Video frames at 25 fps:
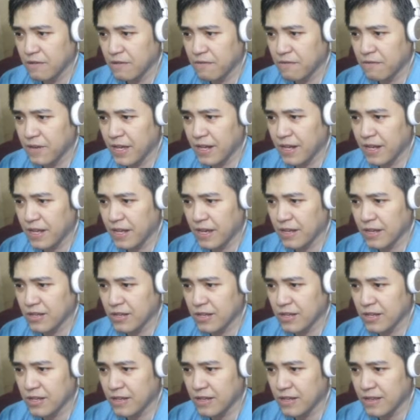Veil
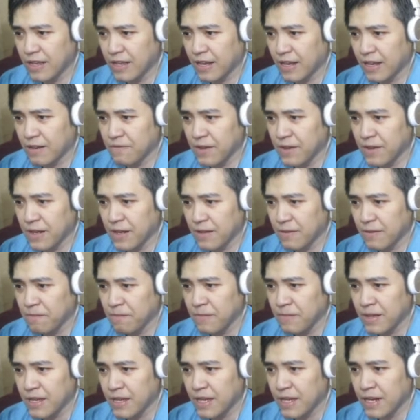edge. Tangle veil.
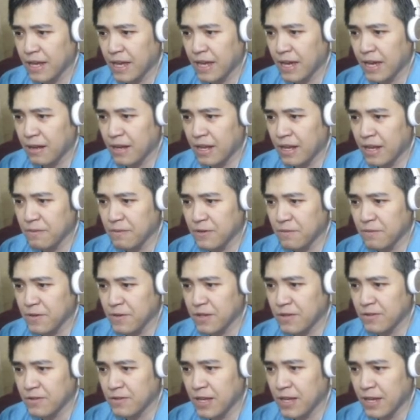In the headlamps of the
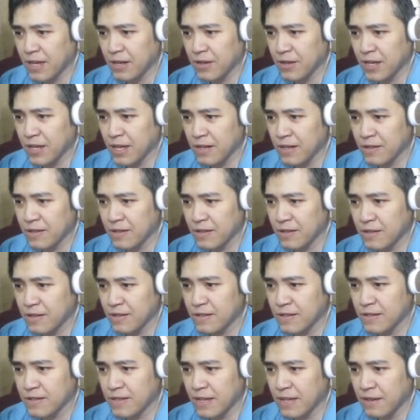suit, I can occasionally
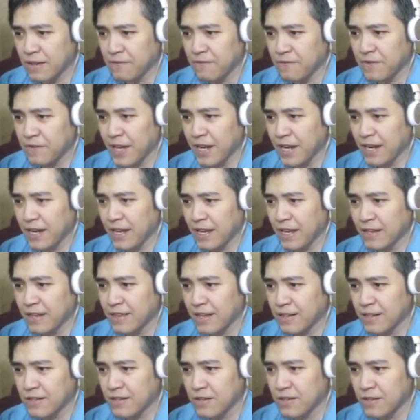see a vein-like
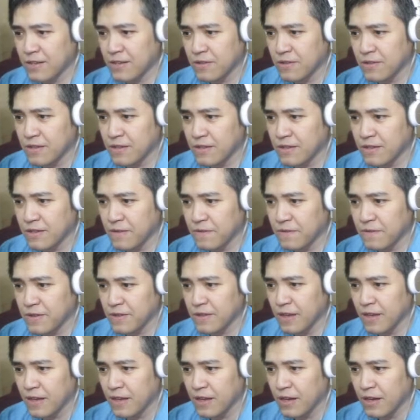texture to the
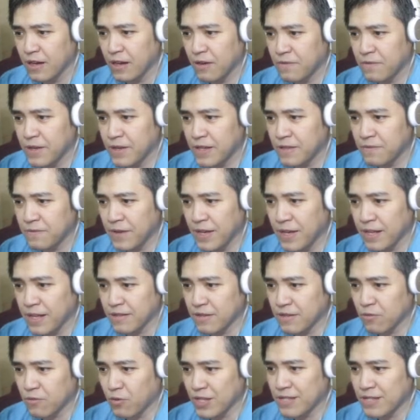surface of these
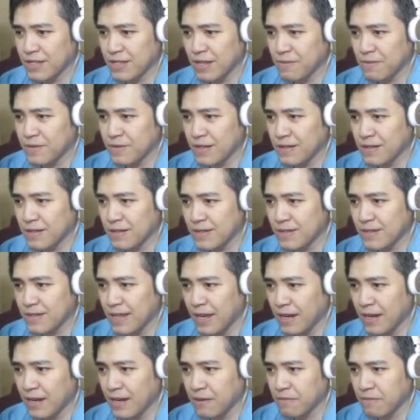veils. What substance
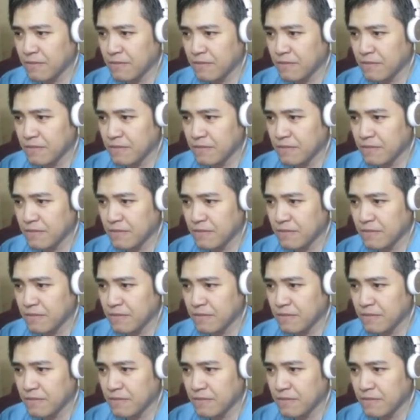sustained them?